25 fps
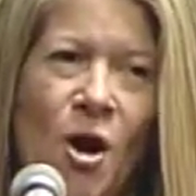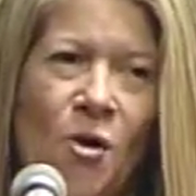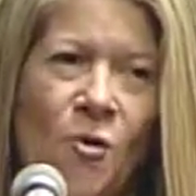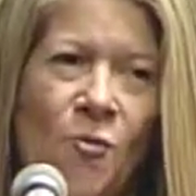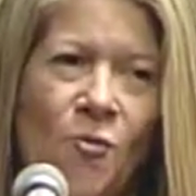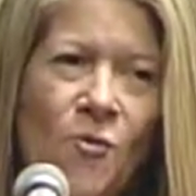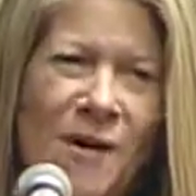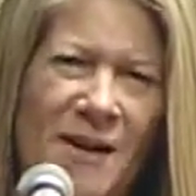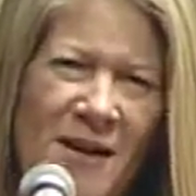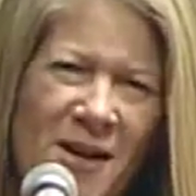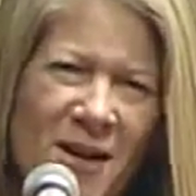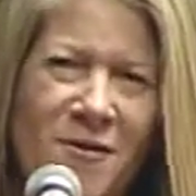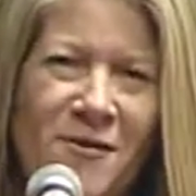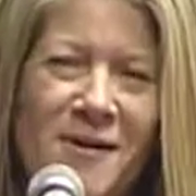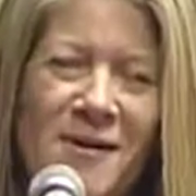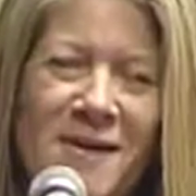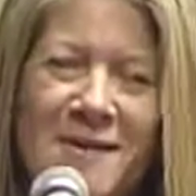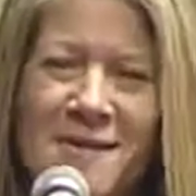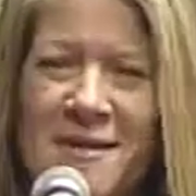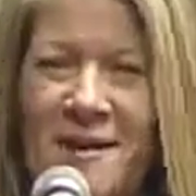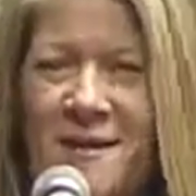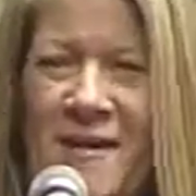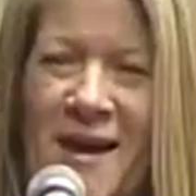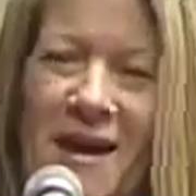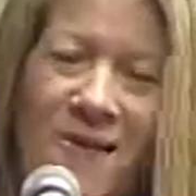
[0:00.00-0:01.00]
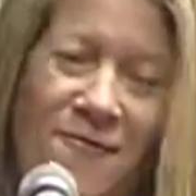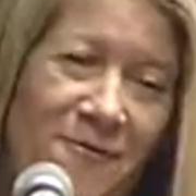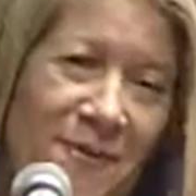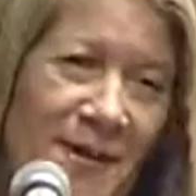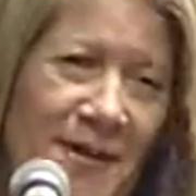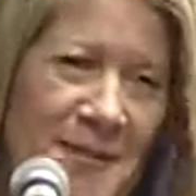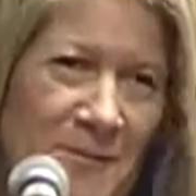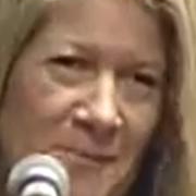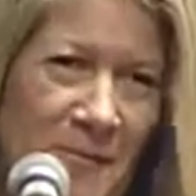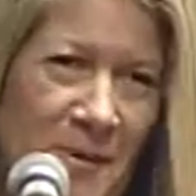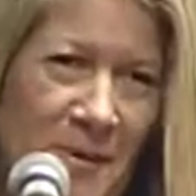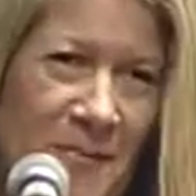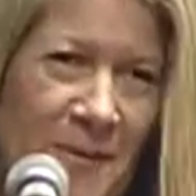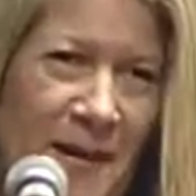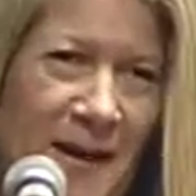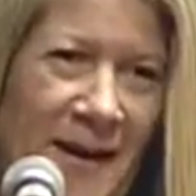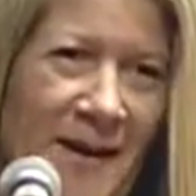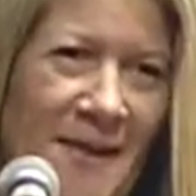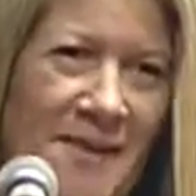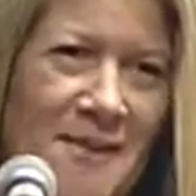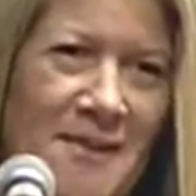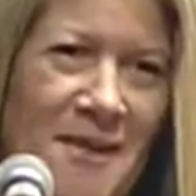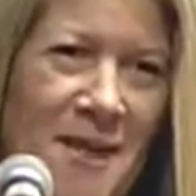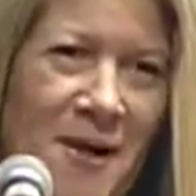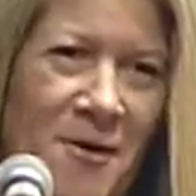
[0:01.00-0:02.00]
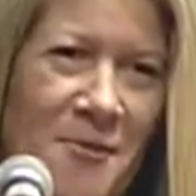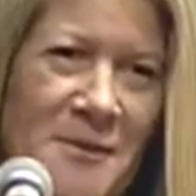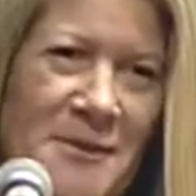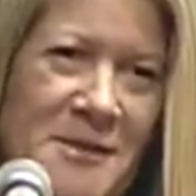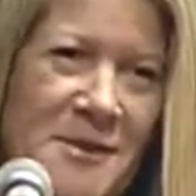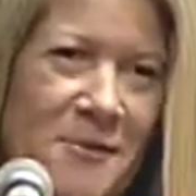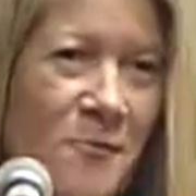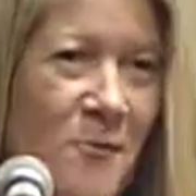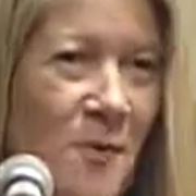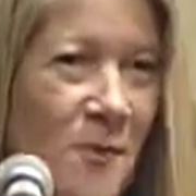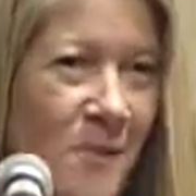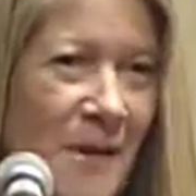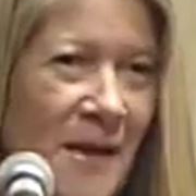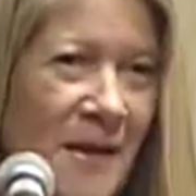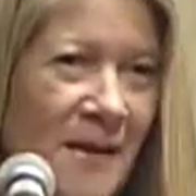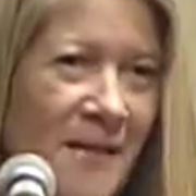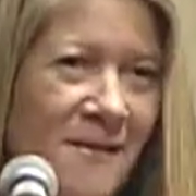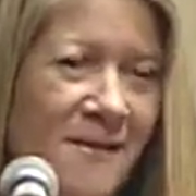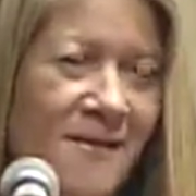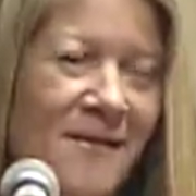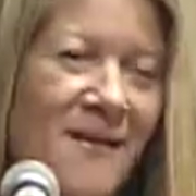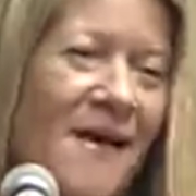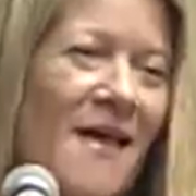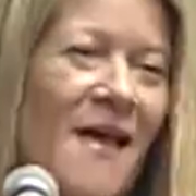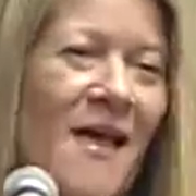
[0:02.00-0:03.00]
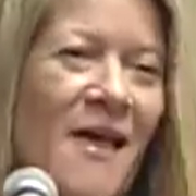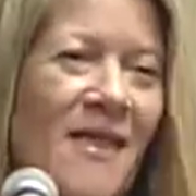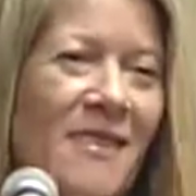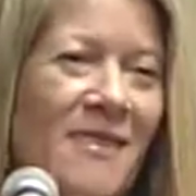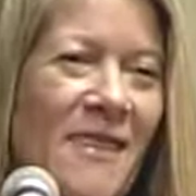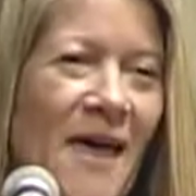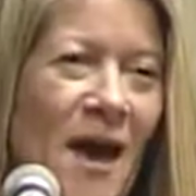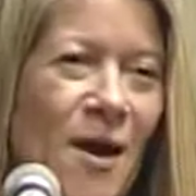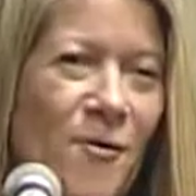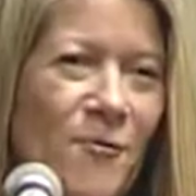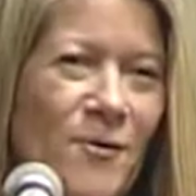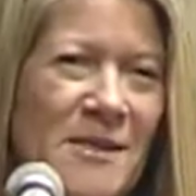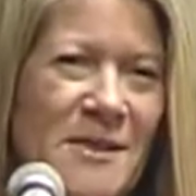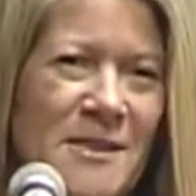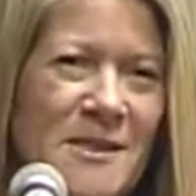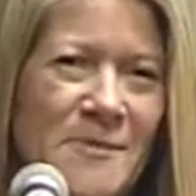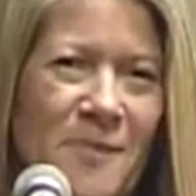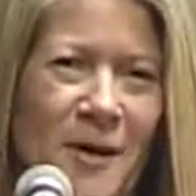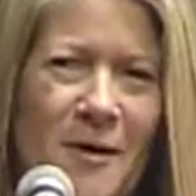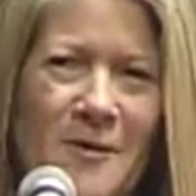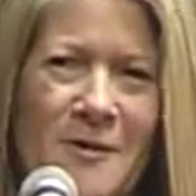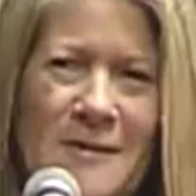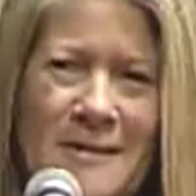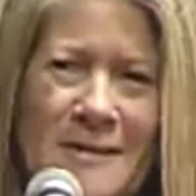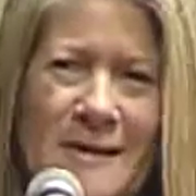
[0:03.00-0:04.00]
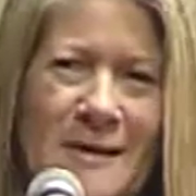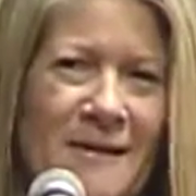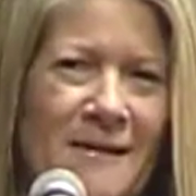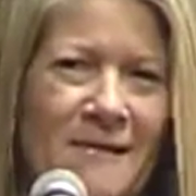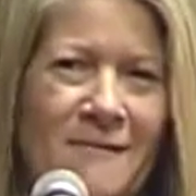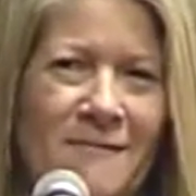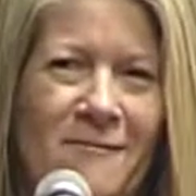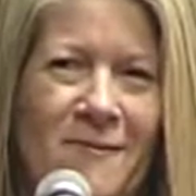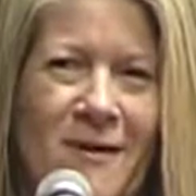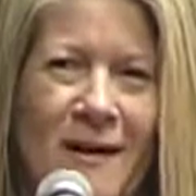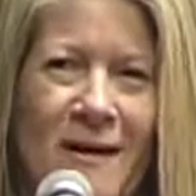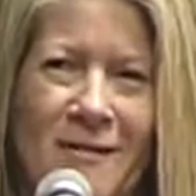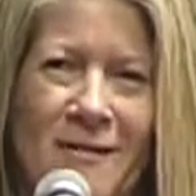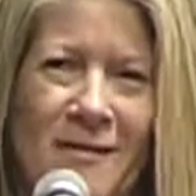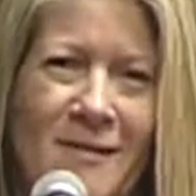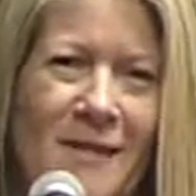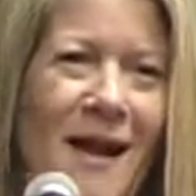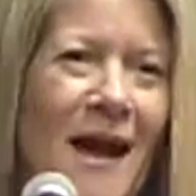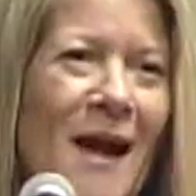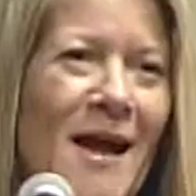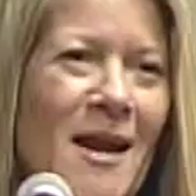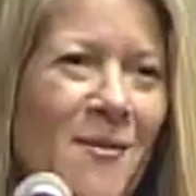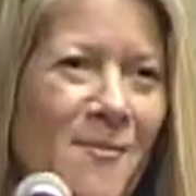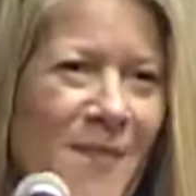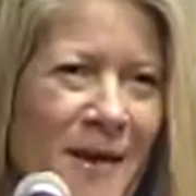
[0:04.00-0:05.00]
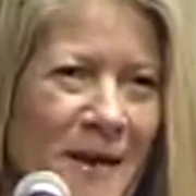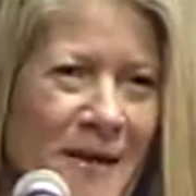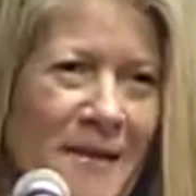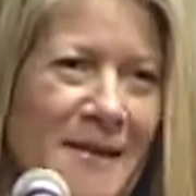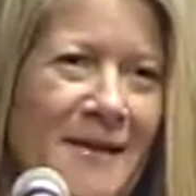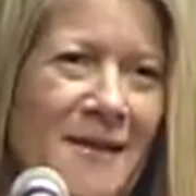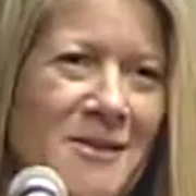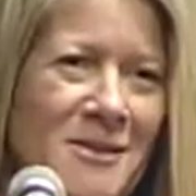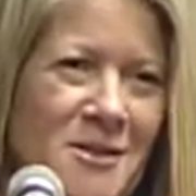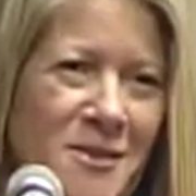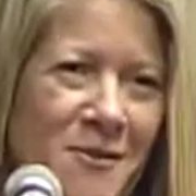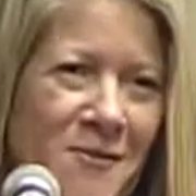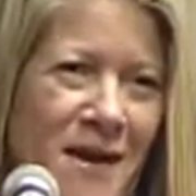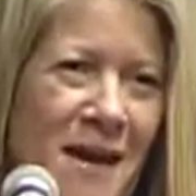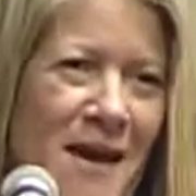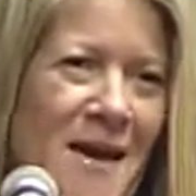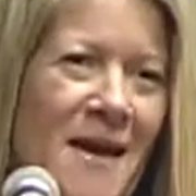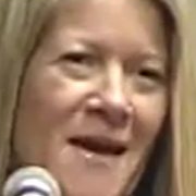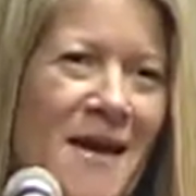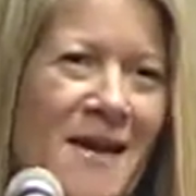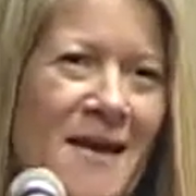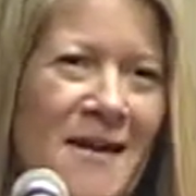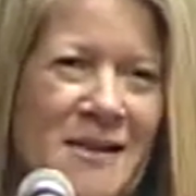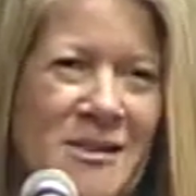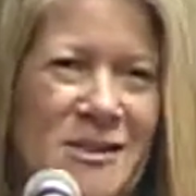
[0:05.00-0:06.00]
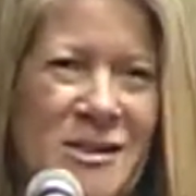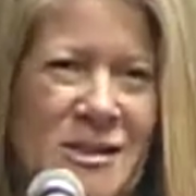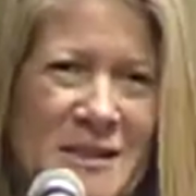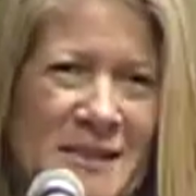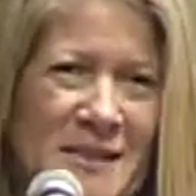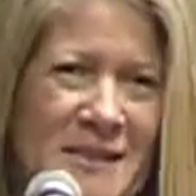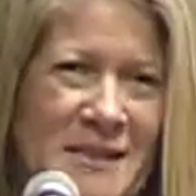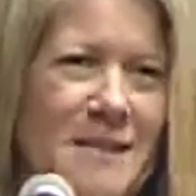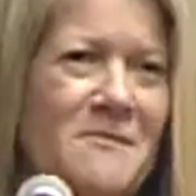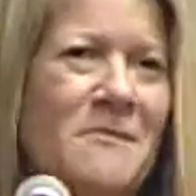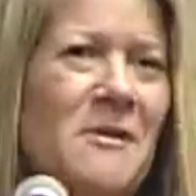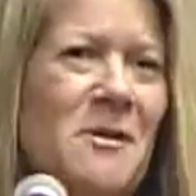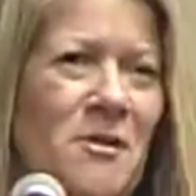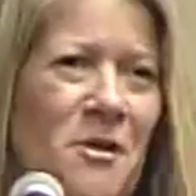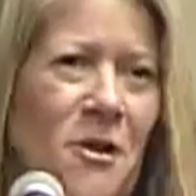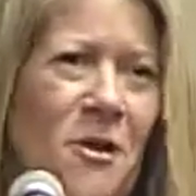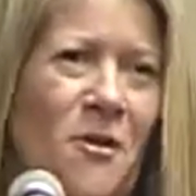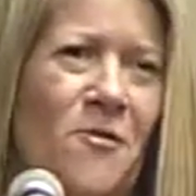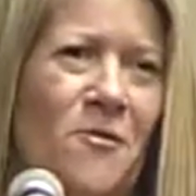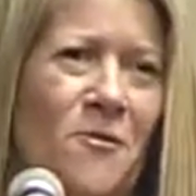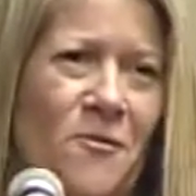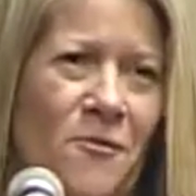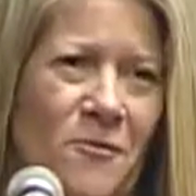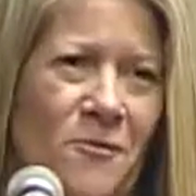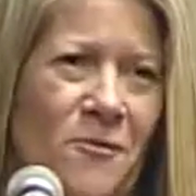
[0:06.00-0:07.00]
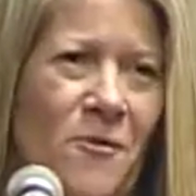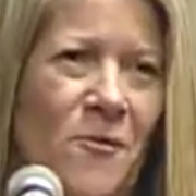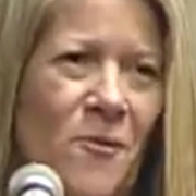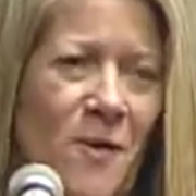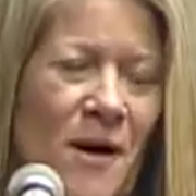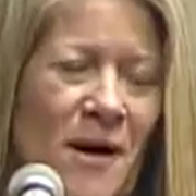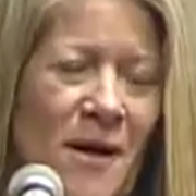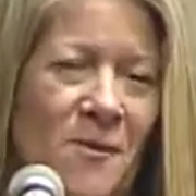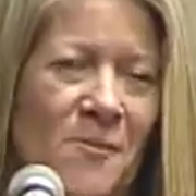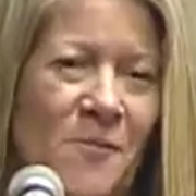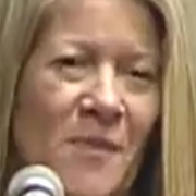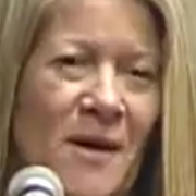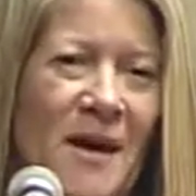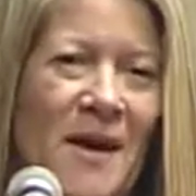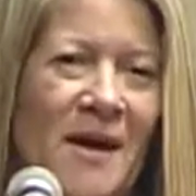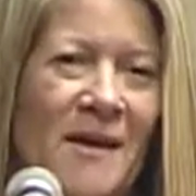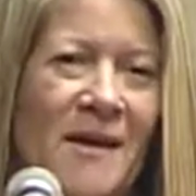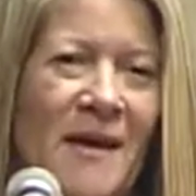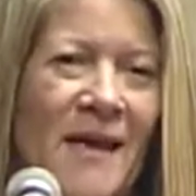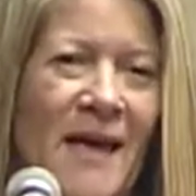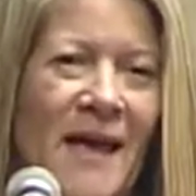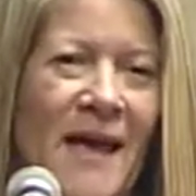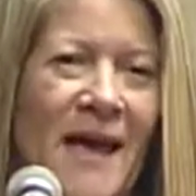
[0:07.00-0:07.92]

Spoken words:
We noticed on that Facebook page there was a woman that was posting a lot about LHON, and she seemed to know quite a bit.